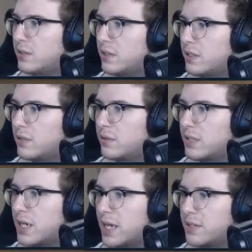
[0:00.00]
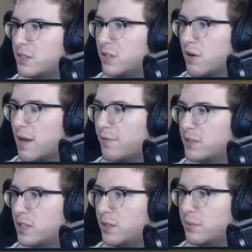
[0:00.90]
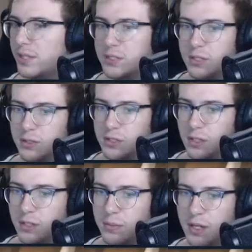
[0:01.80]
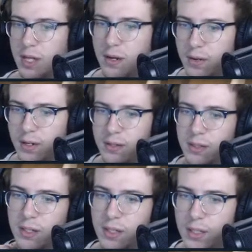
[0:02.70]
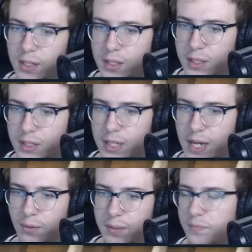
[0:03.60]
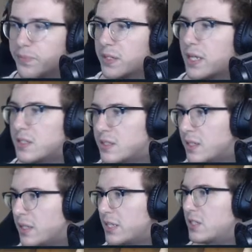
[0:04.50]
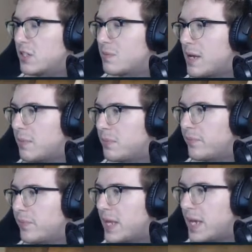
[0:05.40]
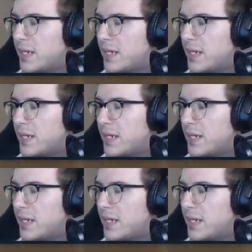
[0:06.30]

you know, enhance the graphics a little bit, so you'll see a little bit of that around. Anyway, that's this map, and